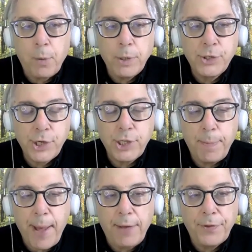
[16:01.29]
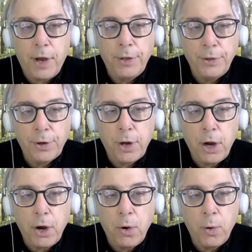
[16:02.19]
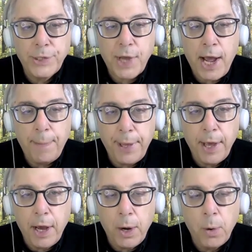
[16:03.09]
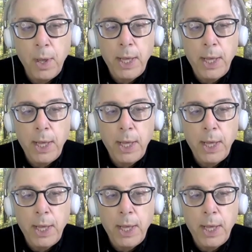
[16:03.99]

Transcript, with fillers: was just about to undergo its IPO